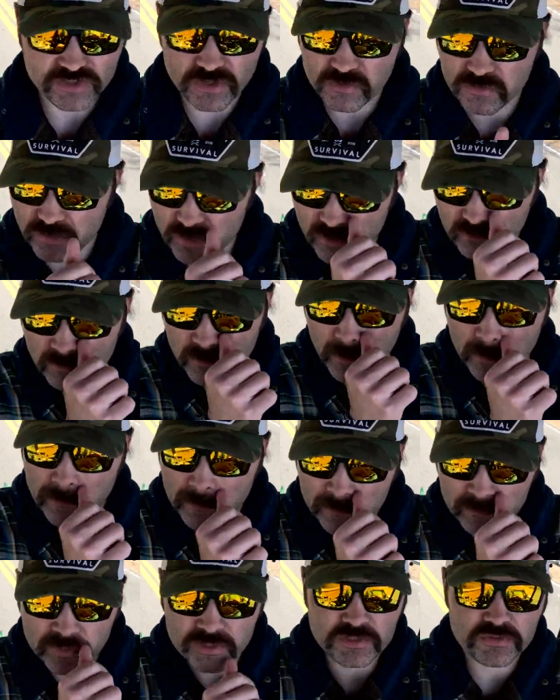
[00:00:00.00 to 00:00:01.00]
so different.
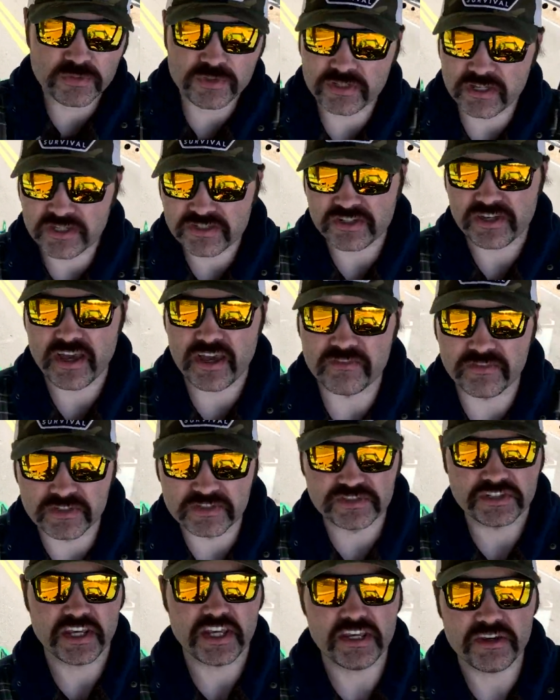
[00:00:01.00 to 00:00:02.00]
This one doesn't have
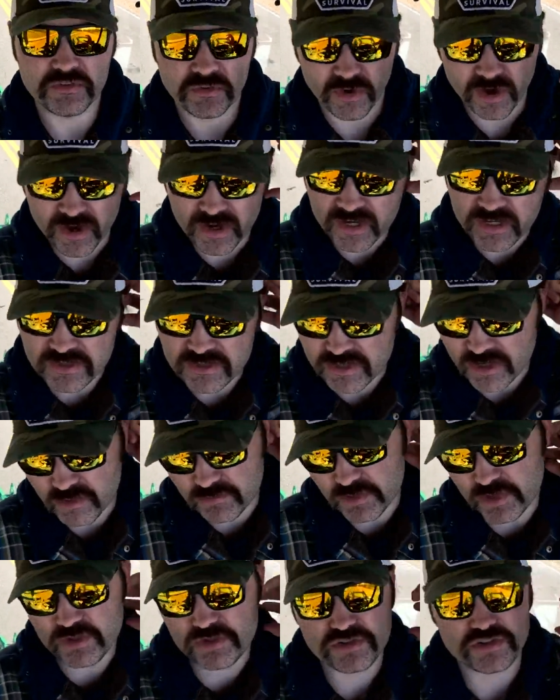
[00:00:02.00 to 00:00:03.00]
a D range, and
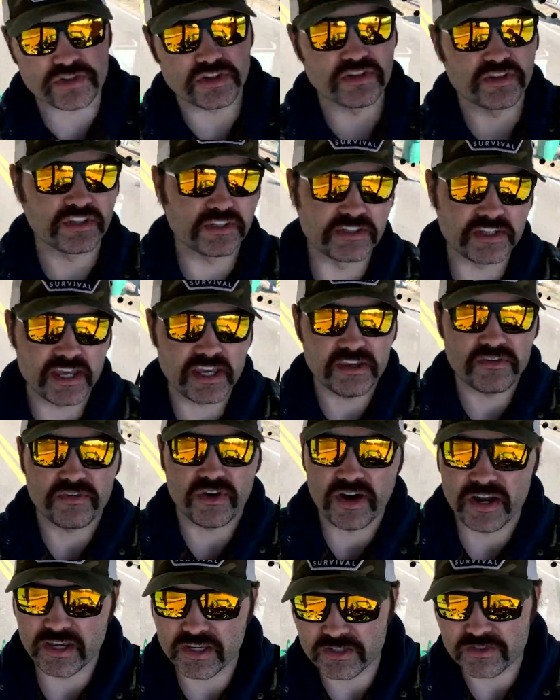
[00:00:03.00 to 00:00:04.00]
I'm used to the D
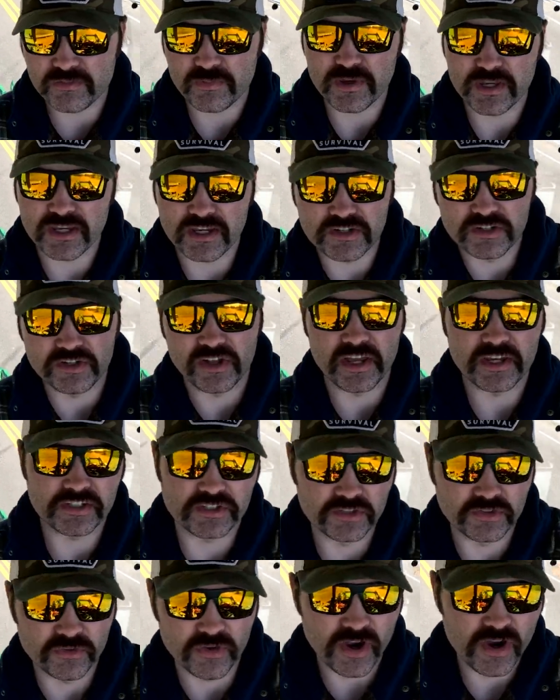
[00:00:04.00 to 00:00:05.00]
range being your, like
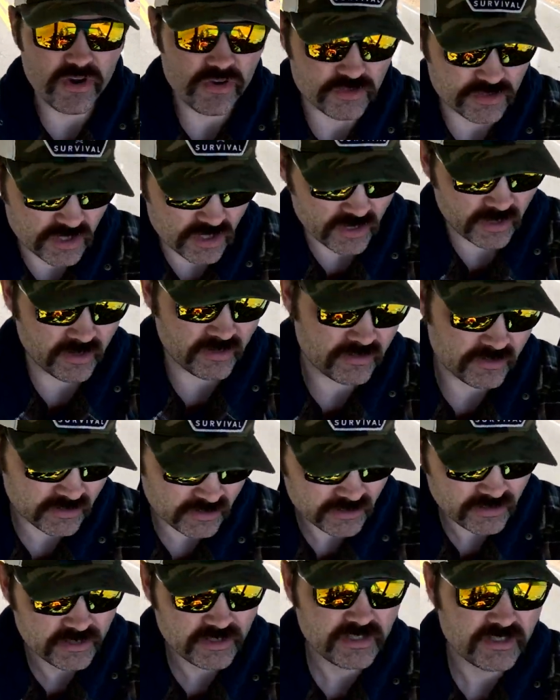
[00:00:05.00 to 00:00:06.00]
your road here.
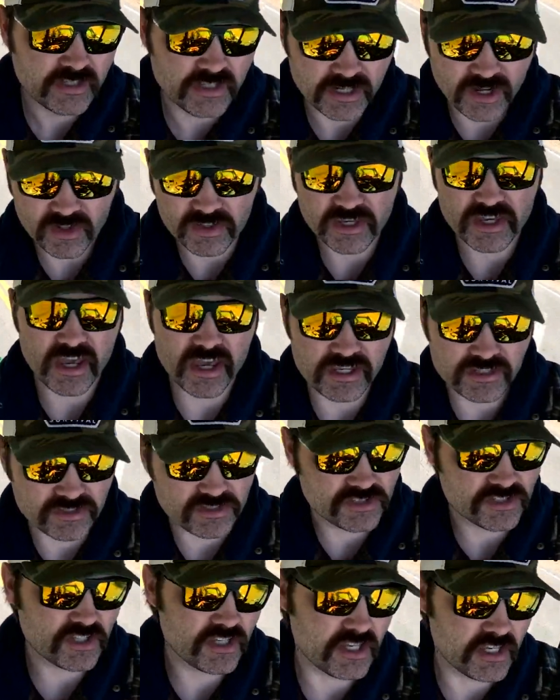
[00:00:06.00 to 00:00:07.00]
It only has
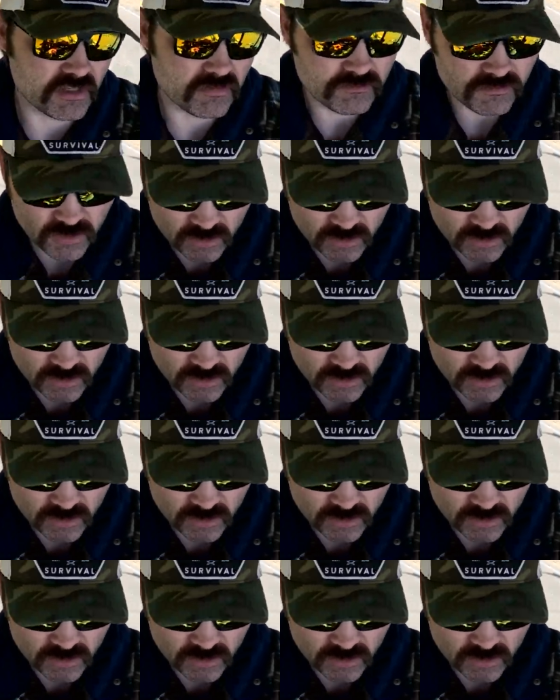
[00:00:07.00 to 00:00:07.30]
C.